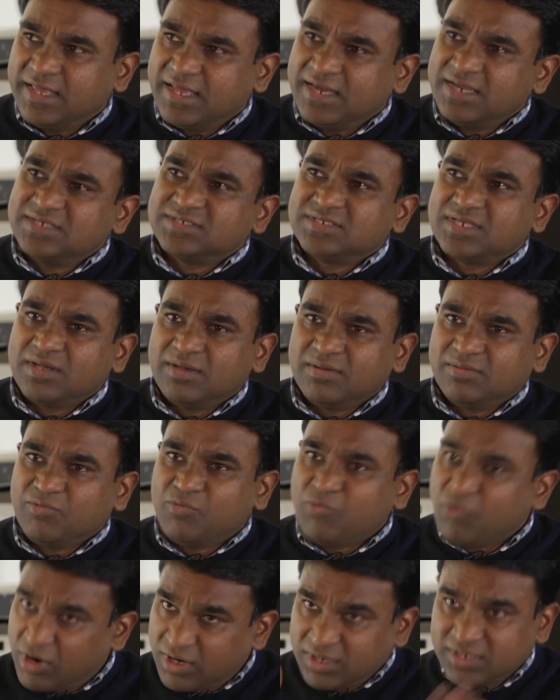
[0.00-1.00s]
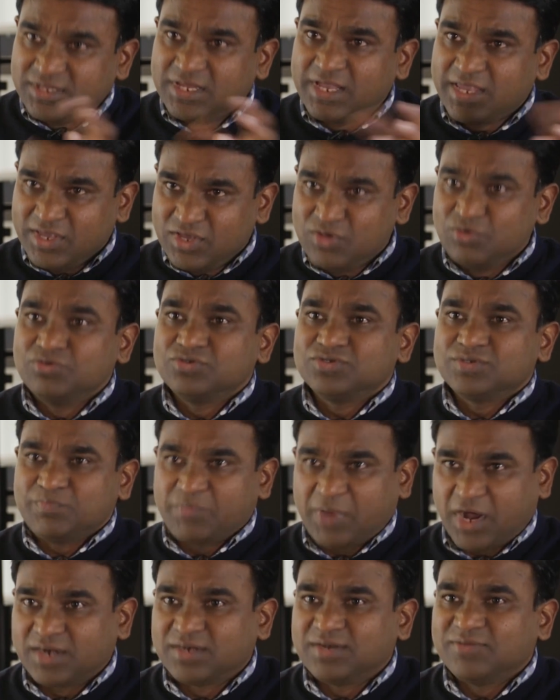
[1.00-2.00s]
There is a word they
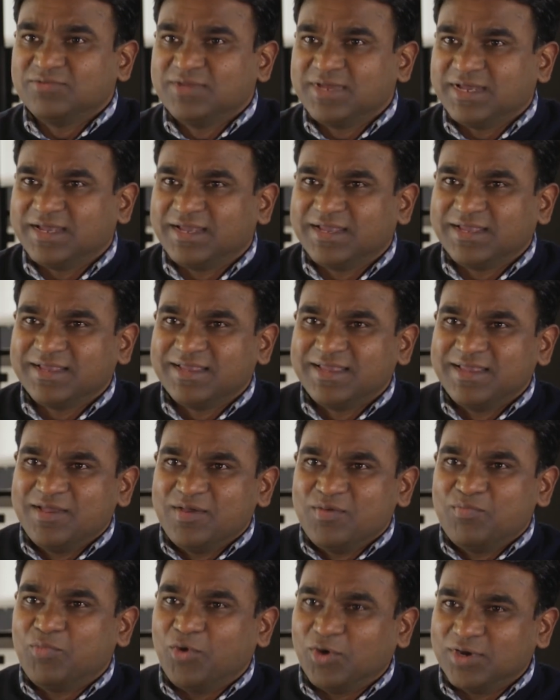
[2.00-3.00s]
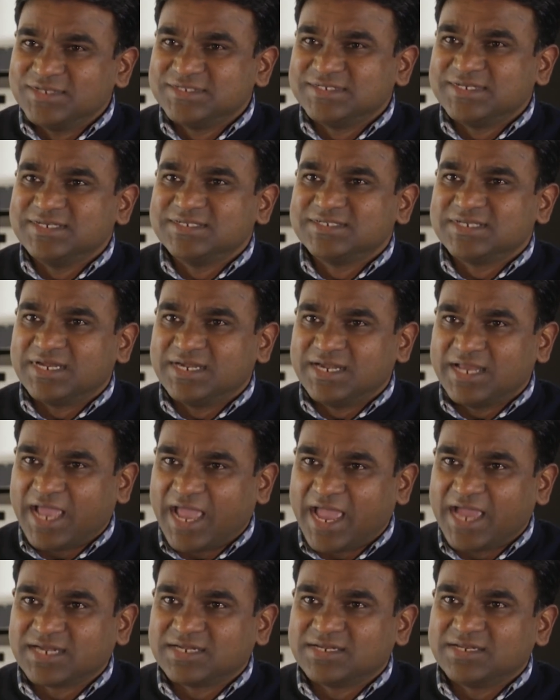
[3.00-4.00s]
use part of the policies
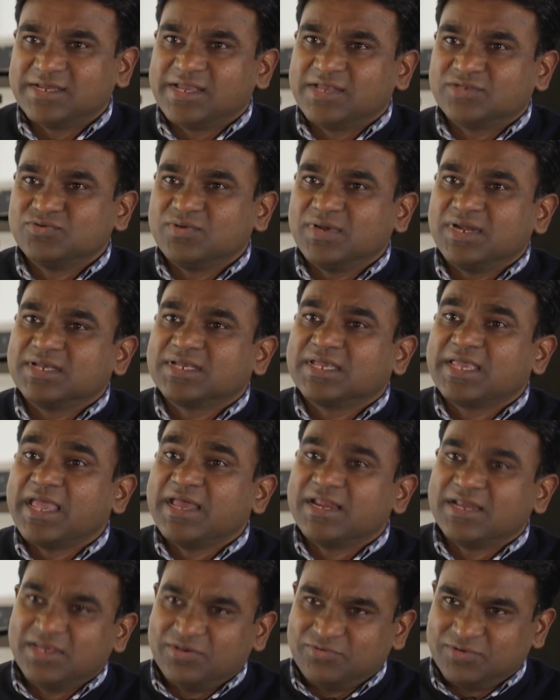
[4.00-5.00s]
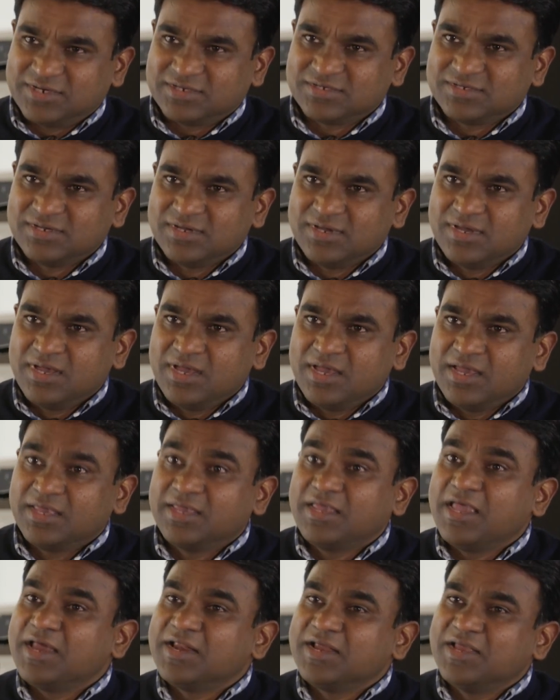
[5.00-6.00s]
and act as well, caregivers
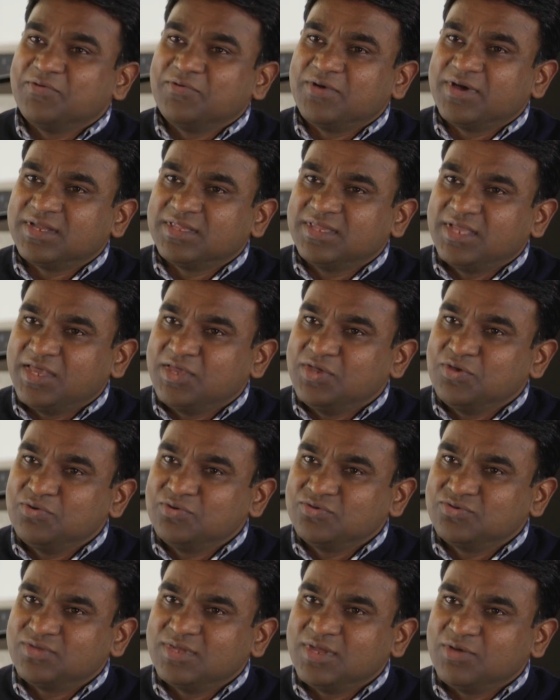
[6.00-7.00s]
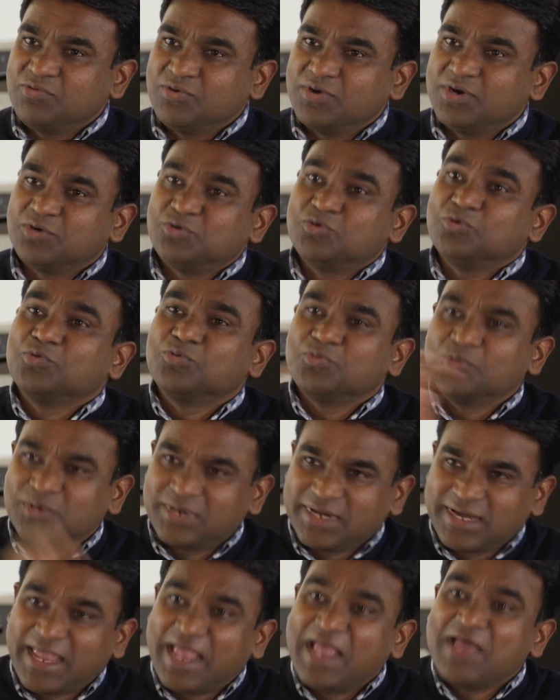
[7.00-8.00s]
caregiver they use the word to
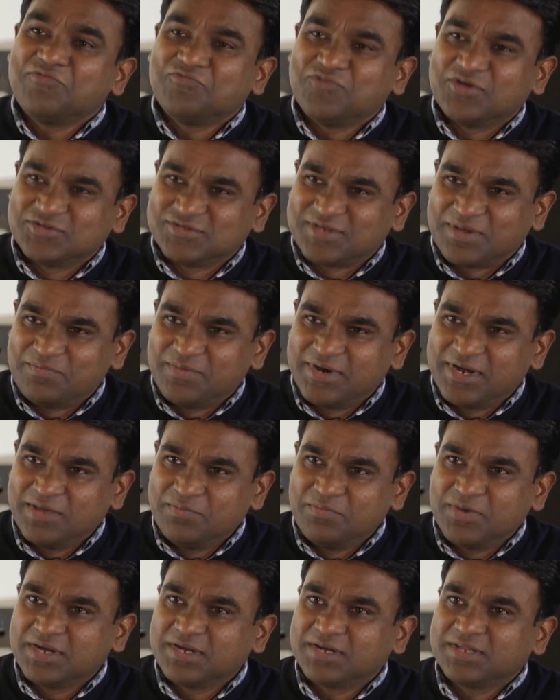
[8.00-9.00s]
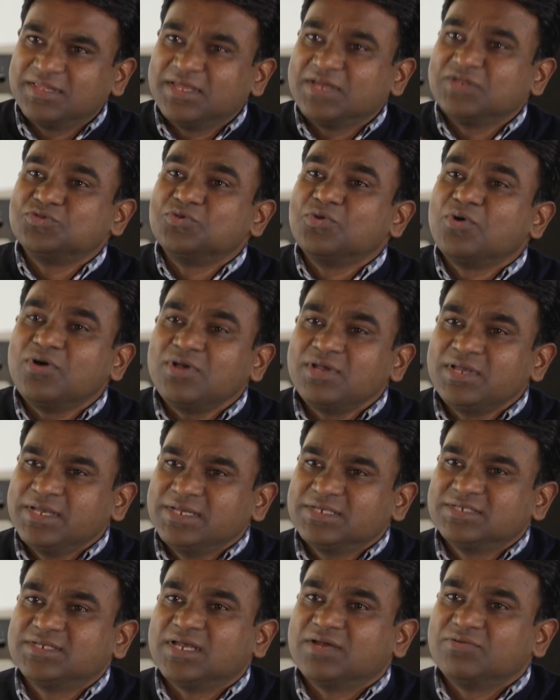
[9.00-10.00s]
care for somebody but there is no
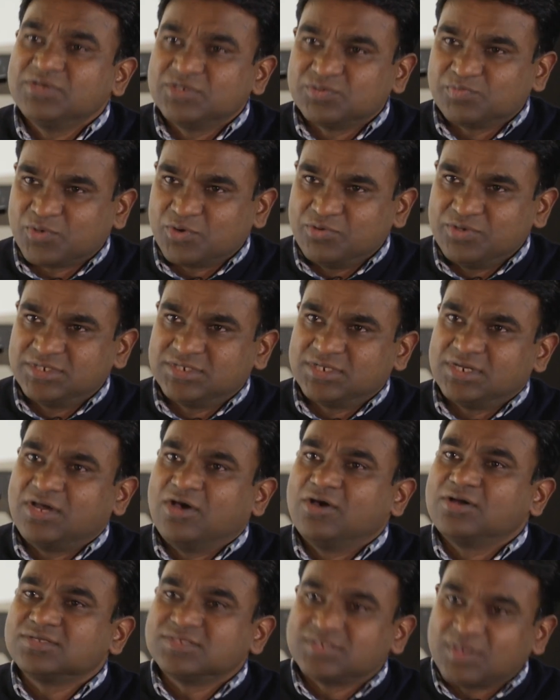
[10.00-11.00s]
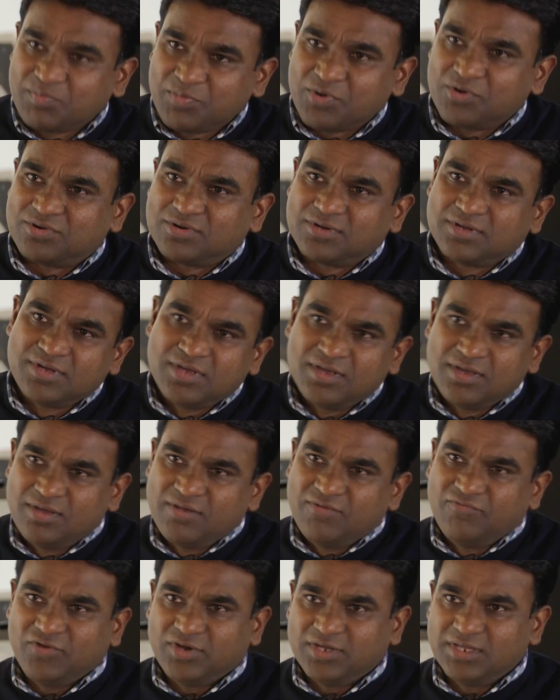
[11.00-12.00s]
service provision or support
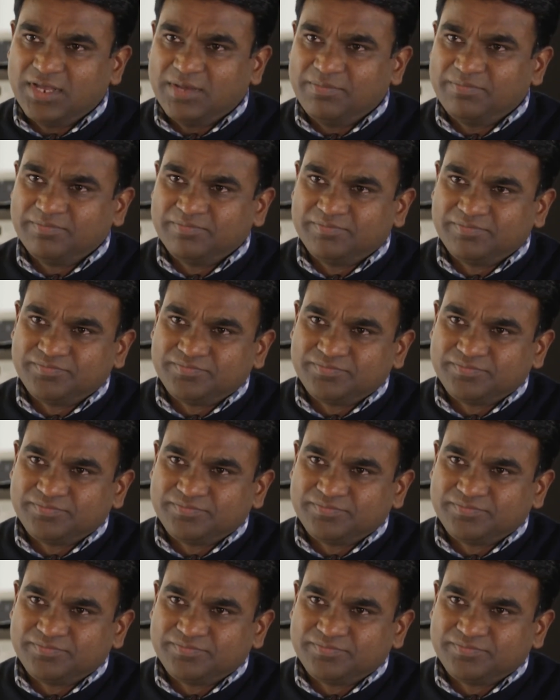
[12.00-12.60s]
for them.